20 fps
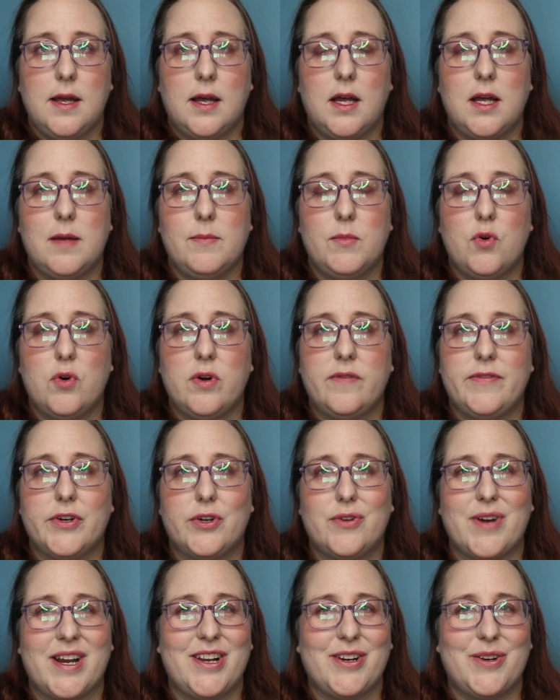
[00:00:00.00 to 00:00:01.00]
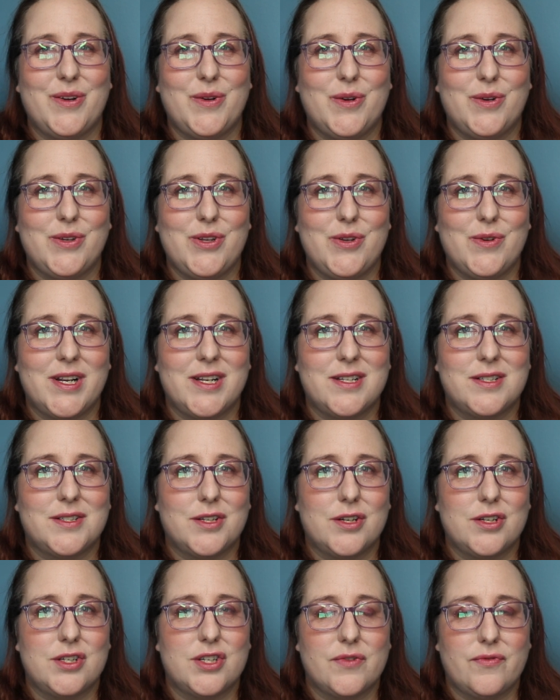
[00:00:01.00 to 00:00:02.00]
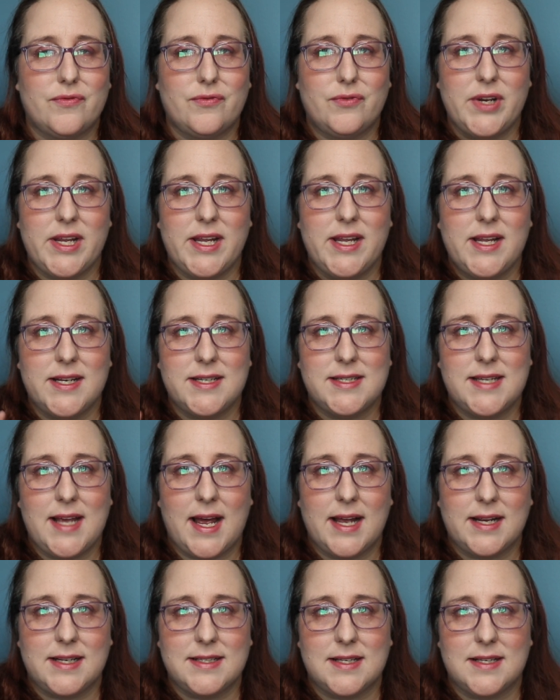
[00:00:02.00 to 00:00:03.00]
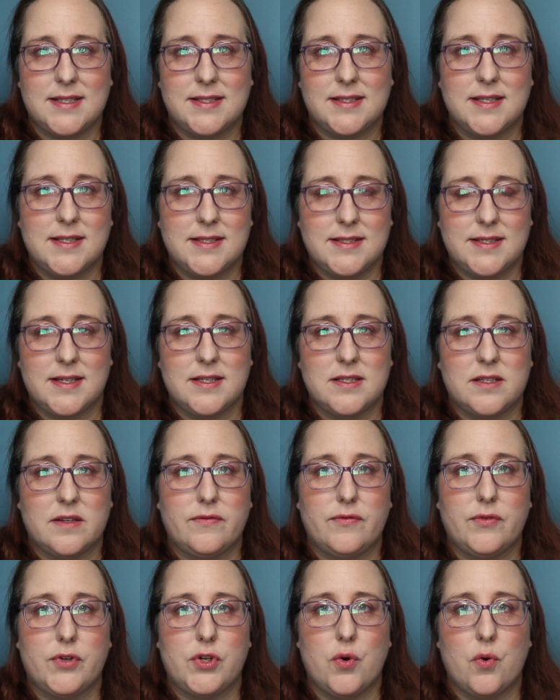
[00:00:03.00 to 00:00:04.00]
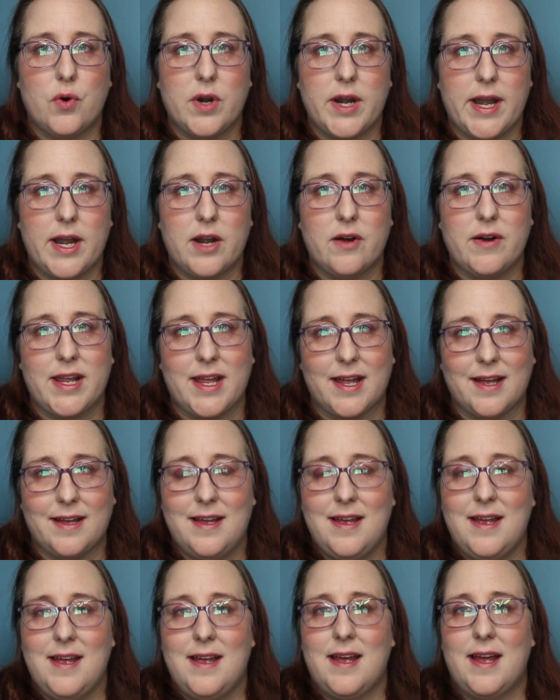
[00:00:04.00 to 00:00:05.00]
Or if you're great at Google, you can search free tax assistance for your area